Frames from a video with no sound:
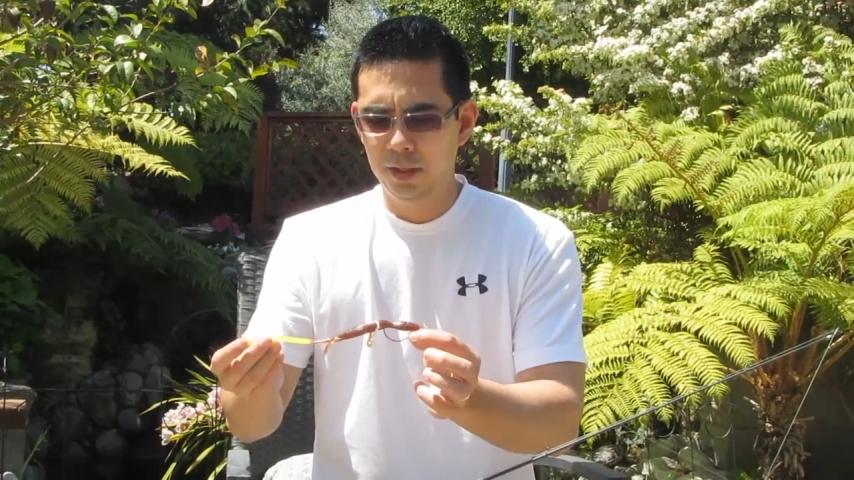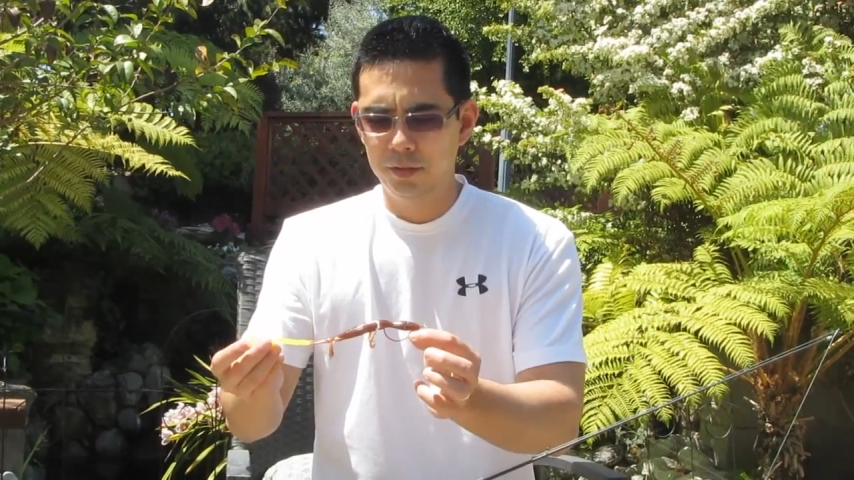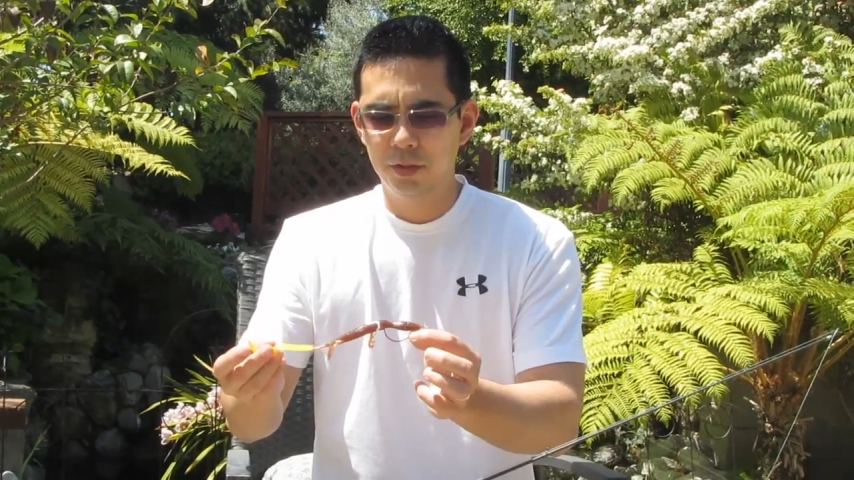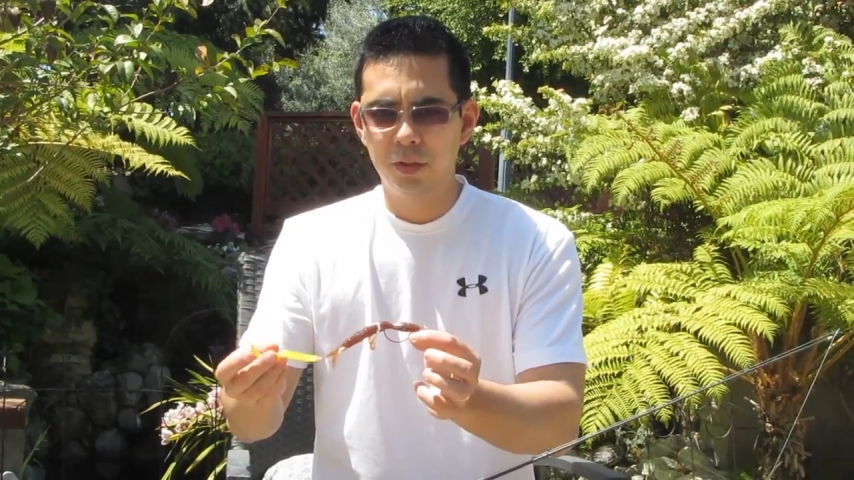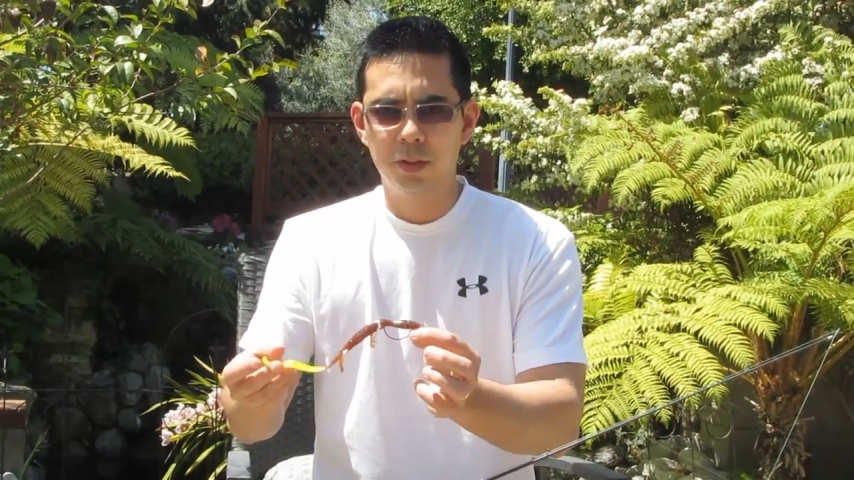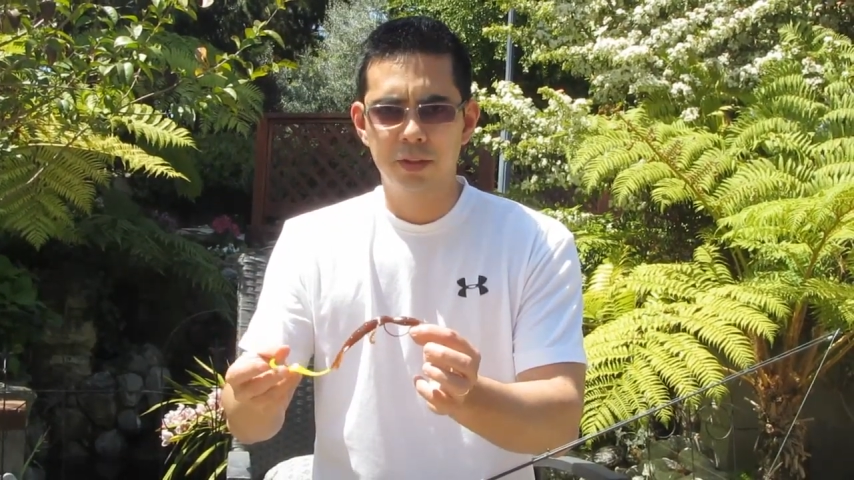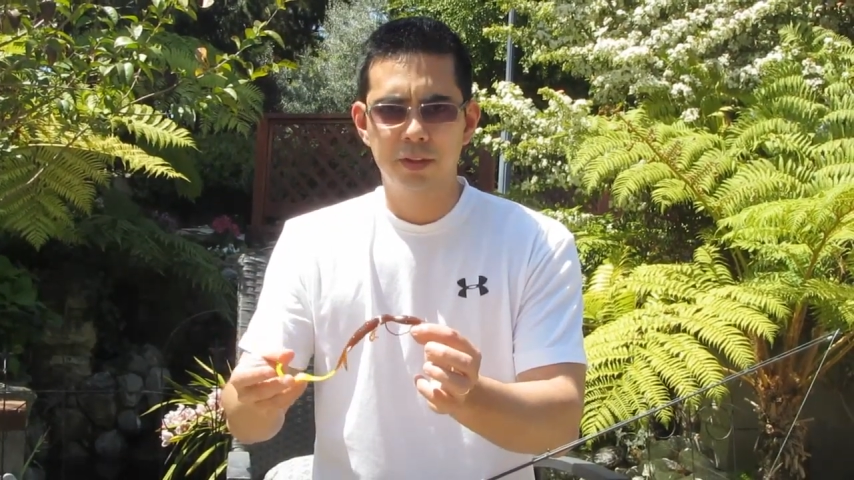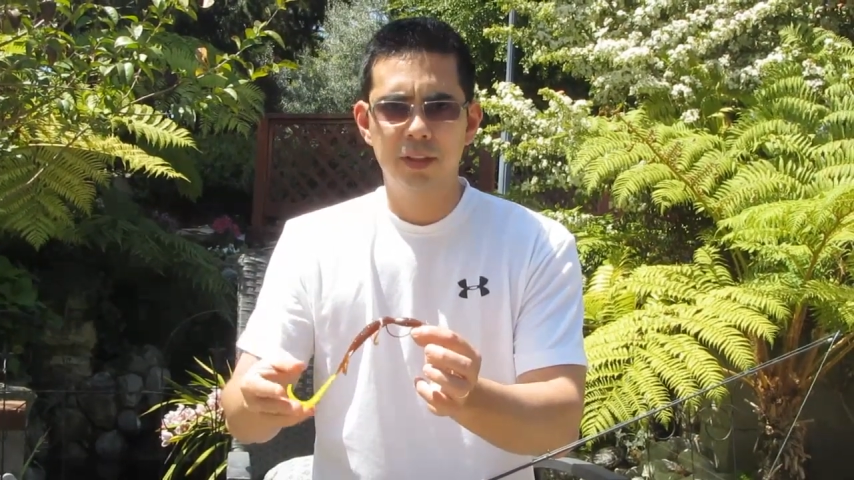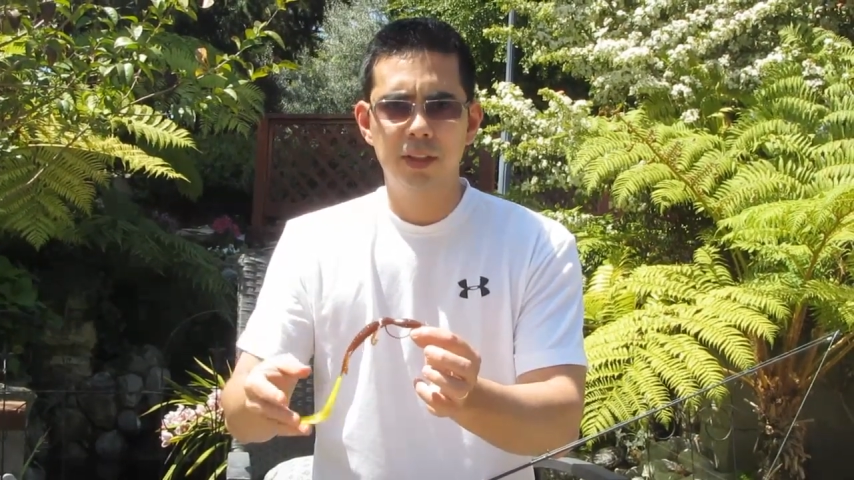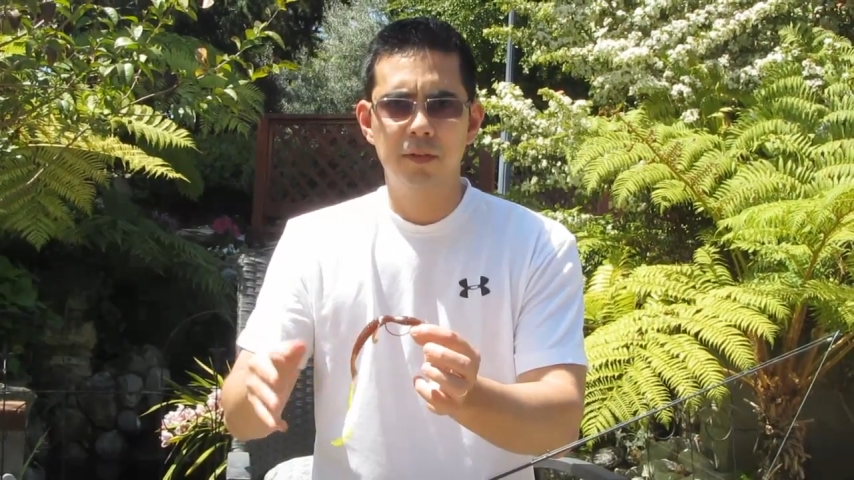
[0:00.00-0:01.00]
So you can
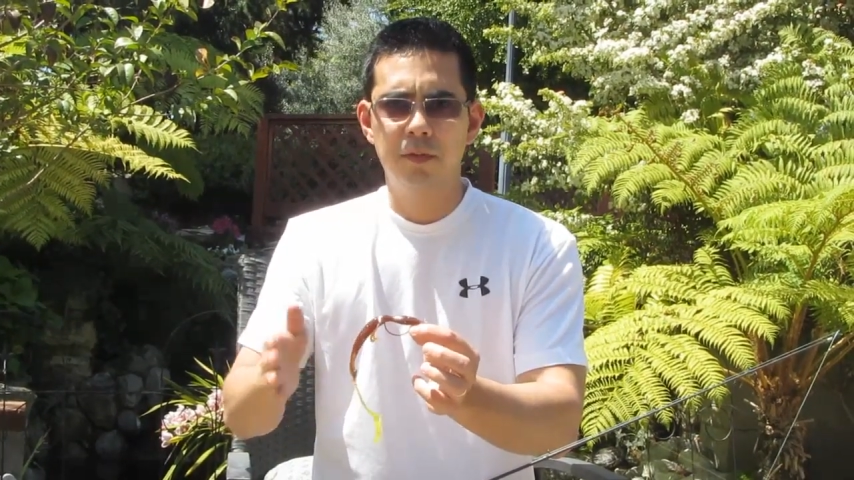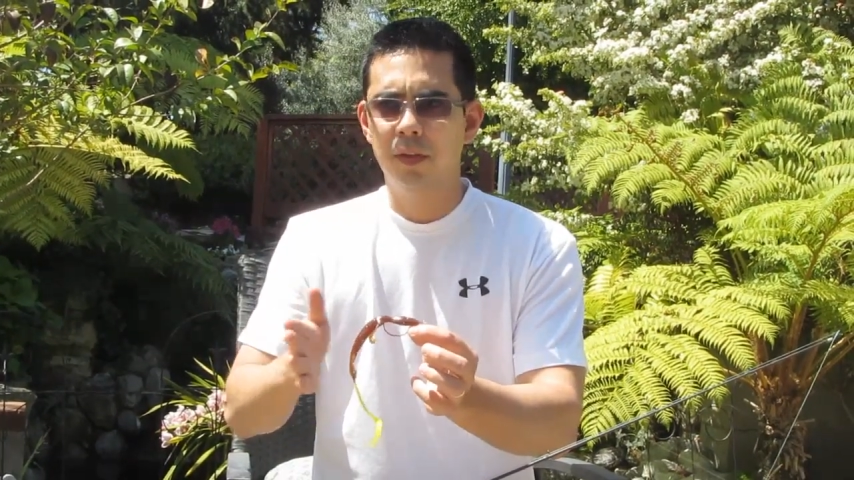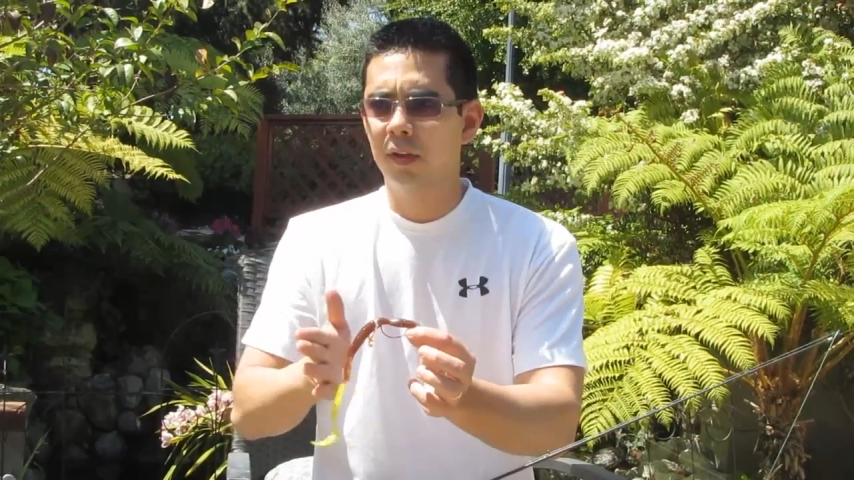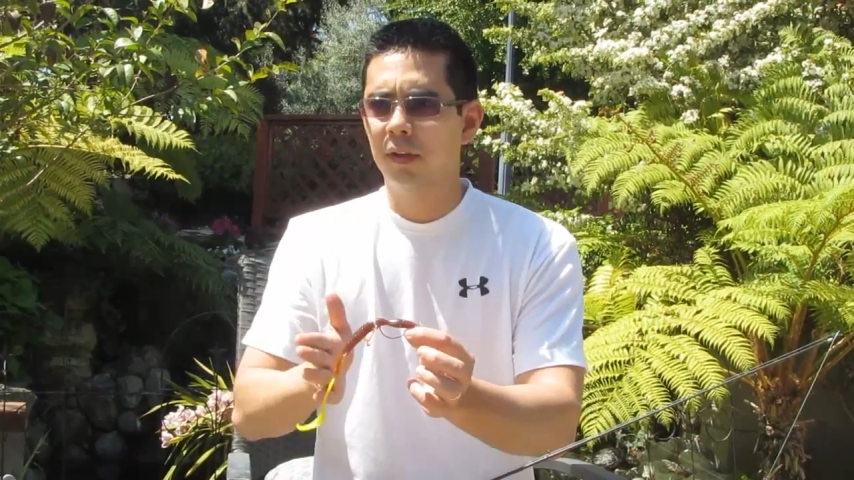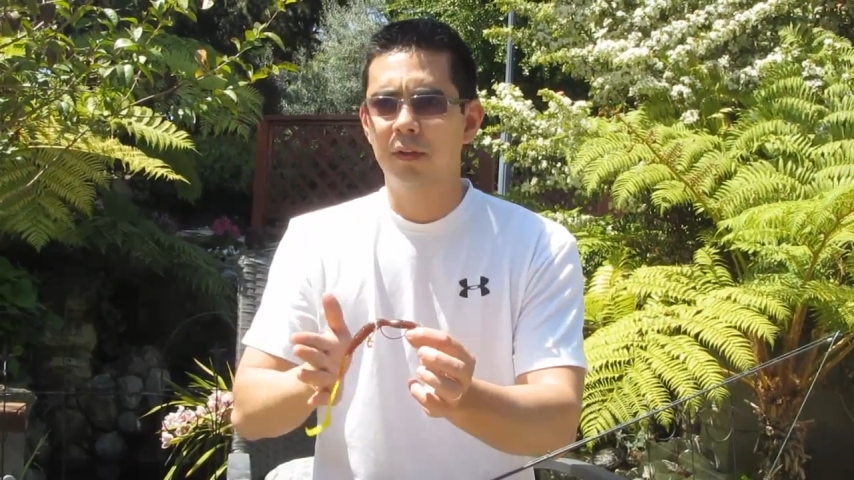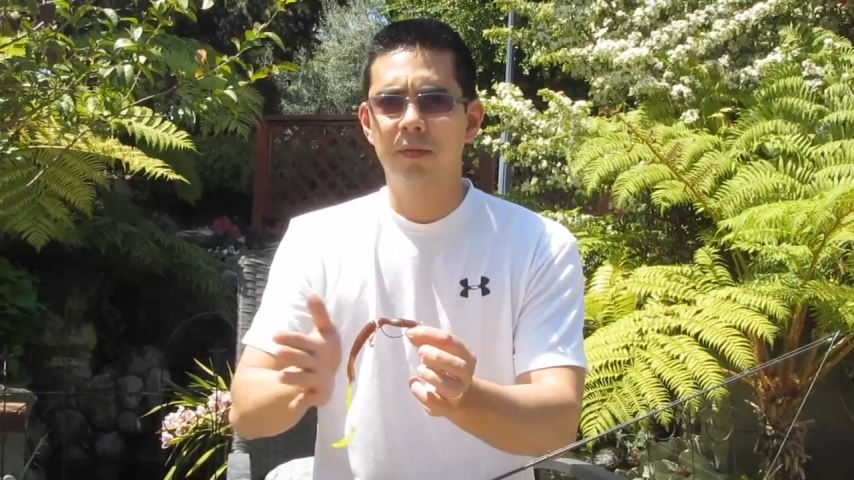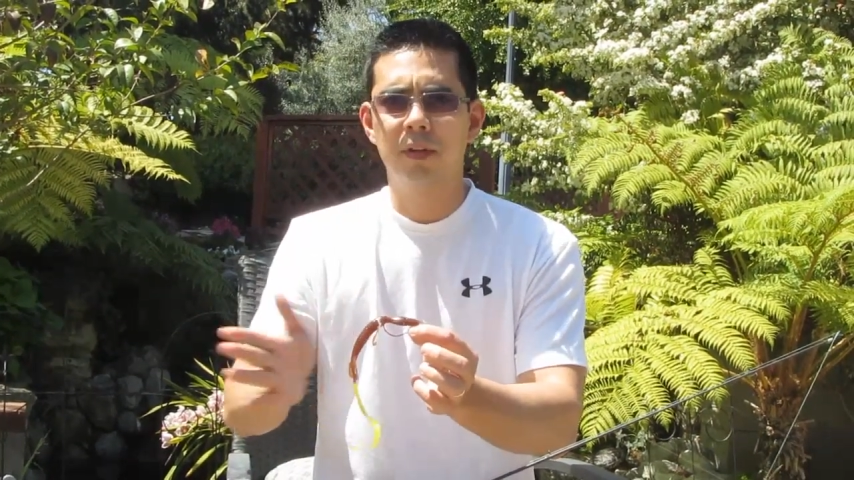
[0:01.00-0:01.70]
see if the